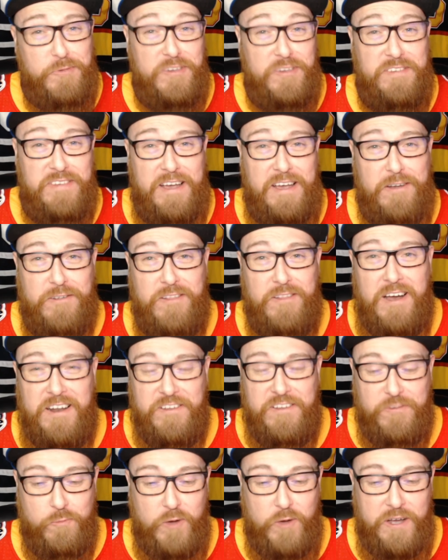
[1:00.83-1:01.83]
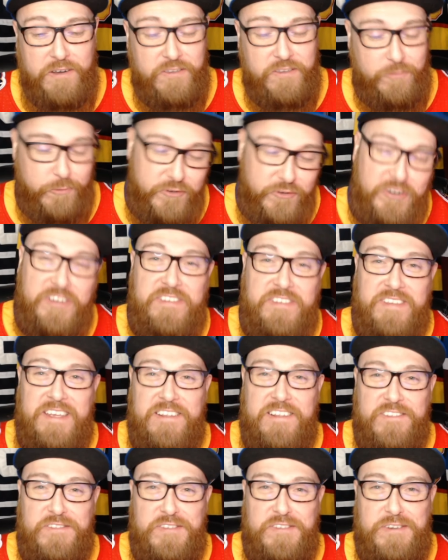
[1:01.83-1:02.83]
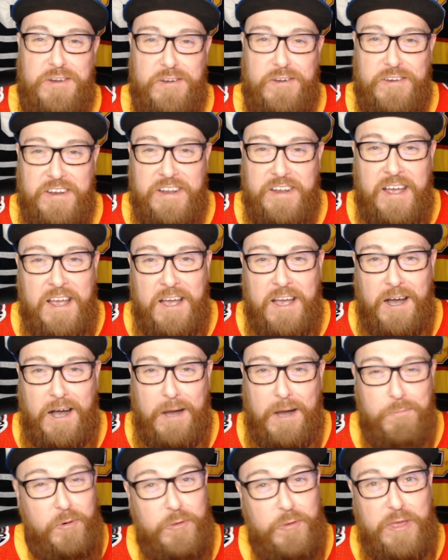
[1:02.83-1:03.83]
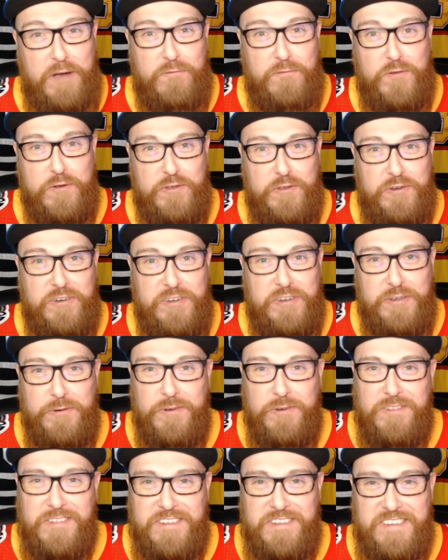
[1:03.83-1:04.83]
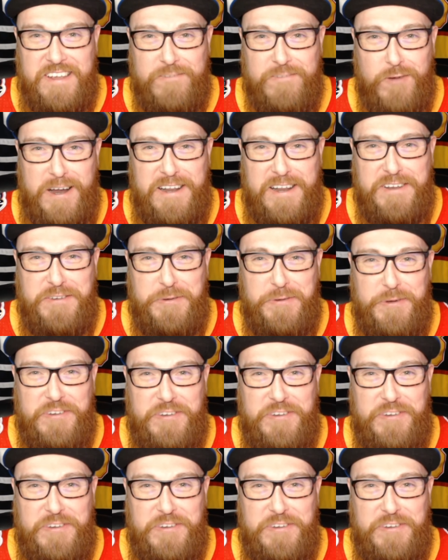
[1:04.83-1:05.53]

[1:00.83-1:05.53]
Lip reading: us out a lot as well as we're just getting started. But without further ado, let's get right into it,